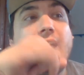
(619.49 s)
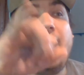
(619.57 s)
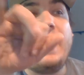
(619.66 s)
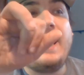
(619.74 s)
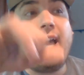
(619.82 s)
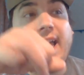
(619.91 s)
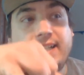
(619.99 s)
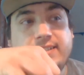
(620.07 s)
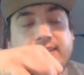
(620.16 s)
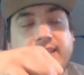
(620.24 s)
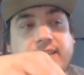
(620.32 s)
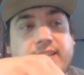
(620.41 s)
I
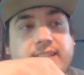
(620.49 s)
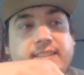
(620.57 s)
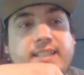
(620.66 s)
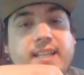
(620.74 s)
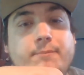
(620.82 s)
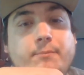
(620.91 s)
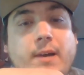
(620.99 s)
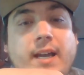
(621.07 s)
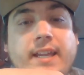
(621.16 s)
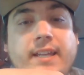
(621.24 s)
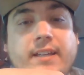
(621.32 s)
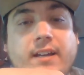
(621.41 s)
accidentally sent
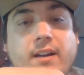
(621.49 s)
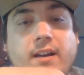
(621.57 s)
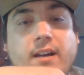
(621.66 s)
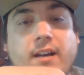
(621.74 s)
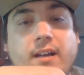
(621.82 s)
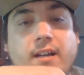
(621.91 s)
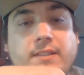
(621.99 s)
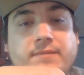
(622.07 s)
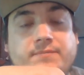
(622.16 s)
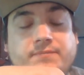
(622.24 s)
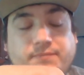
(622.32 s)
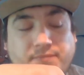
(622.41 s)
my uh,
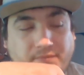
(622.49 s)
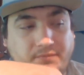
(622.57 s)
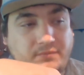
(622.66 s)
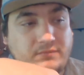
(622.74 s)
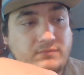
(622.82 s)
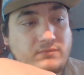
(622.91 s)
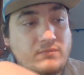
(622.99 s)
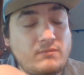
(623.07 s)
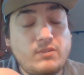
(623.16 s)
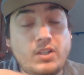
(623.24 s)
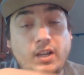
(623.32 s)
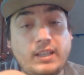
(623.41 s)

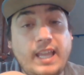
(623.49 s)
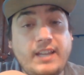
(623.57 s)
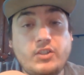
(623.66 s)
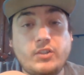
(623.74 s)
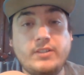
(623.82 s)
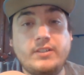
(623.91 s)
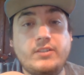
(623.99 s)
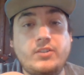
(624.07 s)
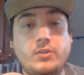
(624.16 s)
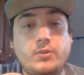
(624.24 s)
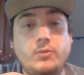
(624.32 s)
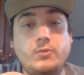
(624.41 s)
collection
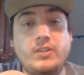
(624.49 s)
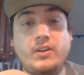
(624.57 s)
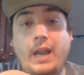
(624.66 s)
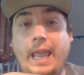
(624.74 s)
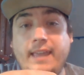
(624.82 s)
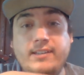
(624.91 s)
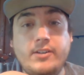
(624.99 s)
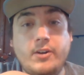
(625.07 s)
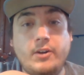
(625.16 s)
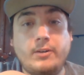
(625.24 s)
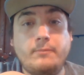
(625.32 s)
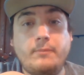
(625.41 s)
to their
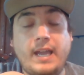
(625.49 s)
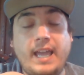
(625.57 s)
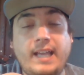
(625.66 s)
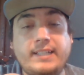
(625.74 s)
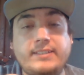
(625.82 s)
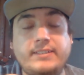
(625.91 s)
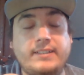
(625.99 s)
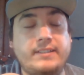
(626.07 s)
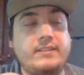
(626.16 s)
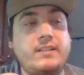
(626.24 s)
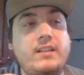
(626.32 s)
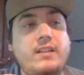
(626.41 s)
editor by
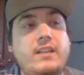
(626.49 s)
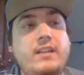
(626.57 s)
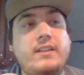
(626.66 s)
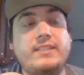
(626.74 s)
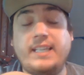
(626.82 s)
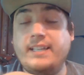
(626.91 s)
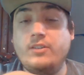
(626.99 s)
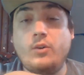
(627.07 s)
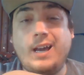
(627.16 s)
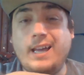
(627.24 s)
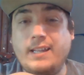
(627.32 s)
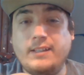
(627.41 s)
accident because I didn't
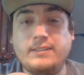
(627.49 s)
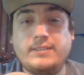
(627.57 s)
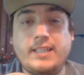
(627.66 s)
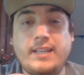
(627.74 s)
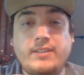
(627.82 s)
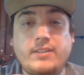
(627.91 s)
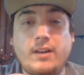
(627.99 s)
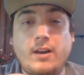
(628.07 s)
know how to send.